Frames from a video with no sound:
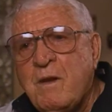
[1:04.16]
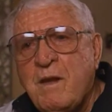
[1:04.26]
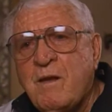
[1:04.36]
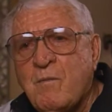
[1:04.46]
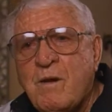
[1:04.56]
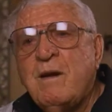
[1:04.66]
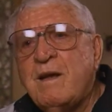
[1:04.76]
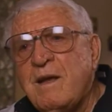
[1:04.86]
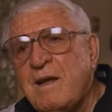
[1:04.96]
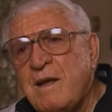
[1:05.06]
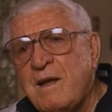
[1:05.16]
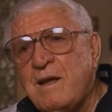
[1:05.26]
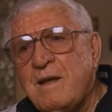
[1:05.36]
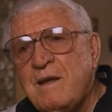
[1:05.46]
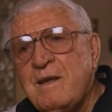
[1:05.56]
network, mm-hmm.
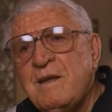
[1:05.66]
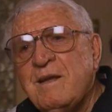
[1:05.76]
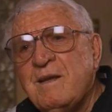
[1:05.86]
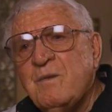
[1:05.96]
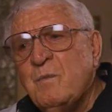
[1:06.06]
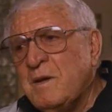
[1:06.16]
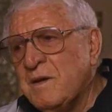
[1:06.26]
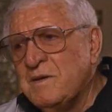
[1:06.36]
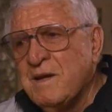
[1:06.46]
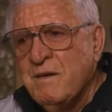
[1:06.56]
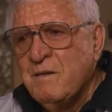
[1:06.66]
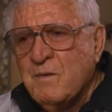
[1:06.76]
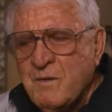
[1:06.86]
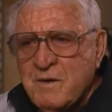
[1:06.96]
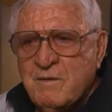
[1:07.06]
because they were
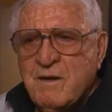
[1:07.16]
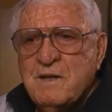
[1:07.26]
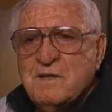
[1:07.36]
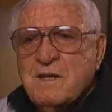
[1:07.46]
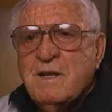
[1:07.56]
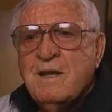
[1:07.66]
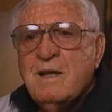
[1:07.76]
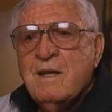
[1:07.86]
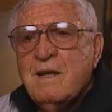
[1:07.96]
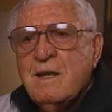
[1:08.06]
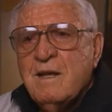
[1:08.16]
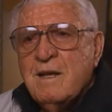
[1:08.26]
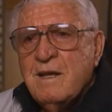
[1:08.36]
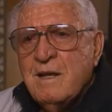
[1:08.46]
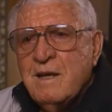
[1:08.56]
going crazy.
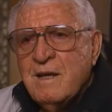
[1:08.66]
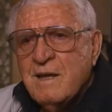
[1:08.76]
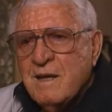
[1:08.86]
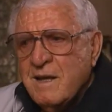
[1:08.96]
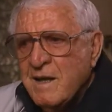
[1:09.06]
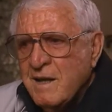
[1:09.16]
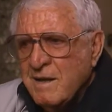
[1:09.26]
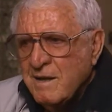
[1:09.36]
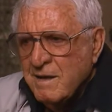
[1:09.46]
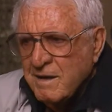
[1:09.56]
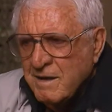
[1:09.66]
And, uh,